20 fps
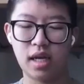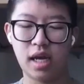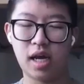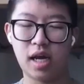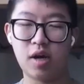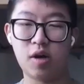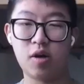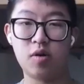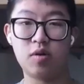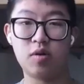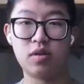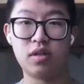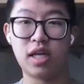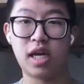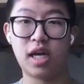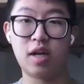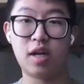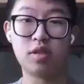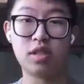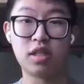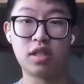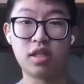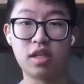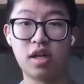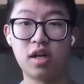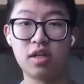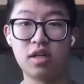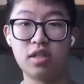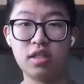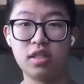how
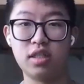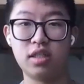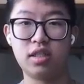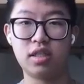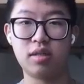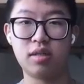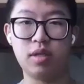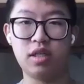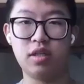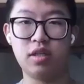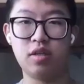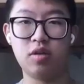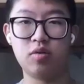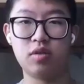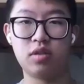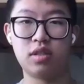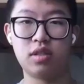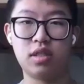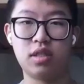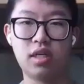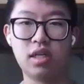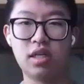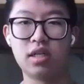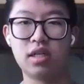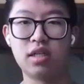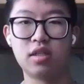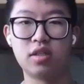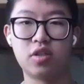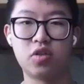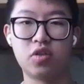nanotechnology could be used
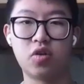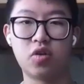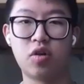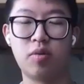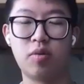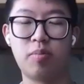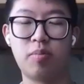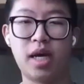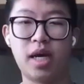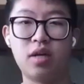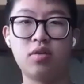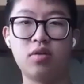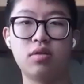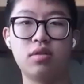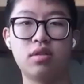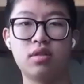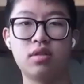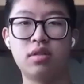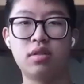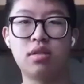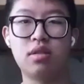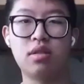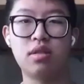in solar panels.